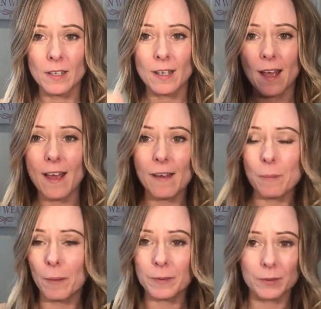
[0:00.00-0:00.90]
Hair
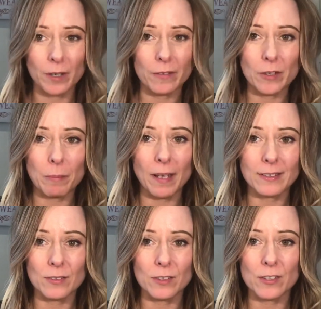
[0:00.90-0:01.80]
blowing all over the place
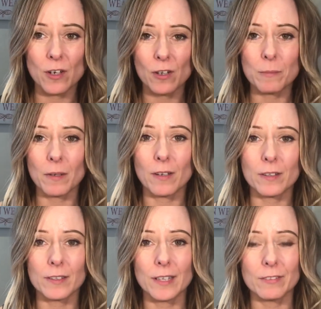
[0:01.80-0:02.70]
all the time. I
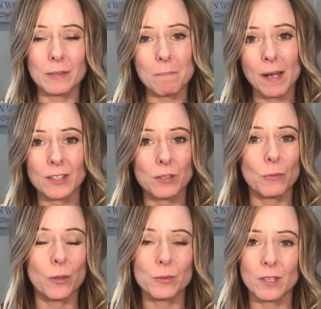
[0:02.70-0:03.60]
couldn't even imagine what
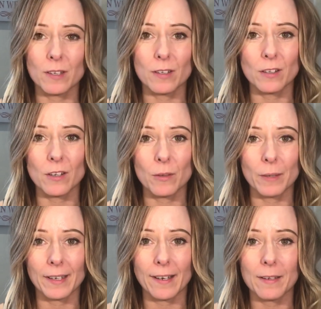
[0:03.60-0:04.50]
it was going to look like when
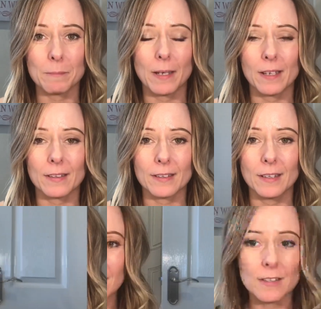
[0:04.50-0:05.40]
I came back.
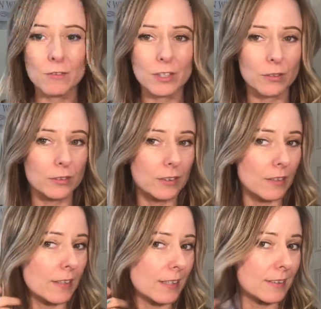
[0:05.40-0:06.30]
This is the result. So
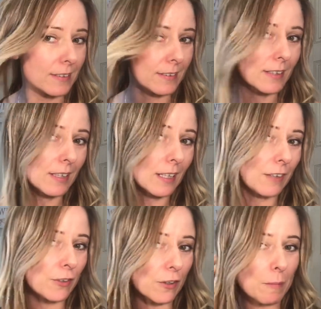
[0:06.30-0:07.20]
this,
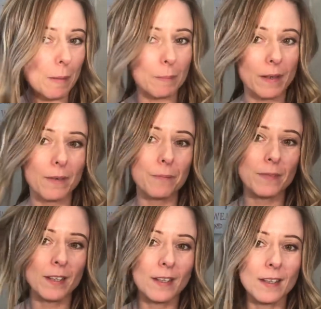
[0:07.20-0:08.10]
if you remember,
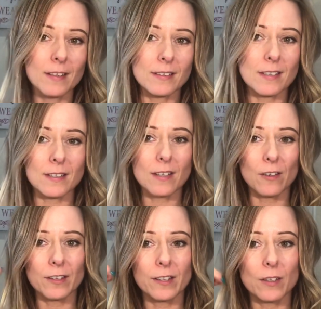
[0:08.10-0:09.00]
is the
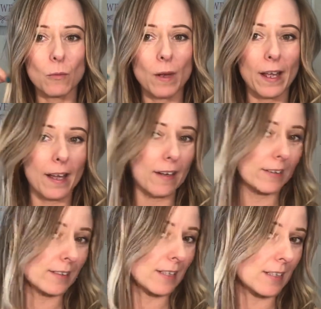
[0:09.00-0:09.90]
side where I
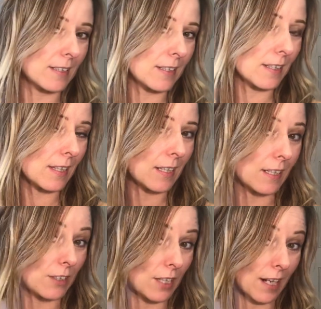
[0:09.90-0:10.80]
did the
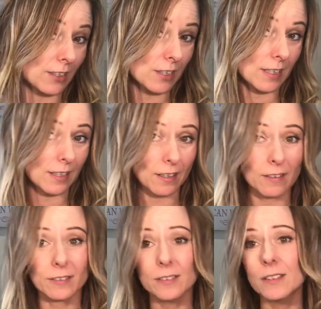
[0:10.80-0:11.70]
GHD
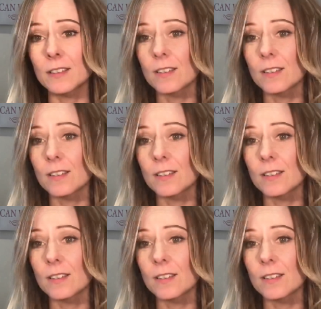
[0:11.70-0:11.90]
curls.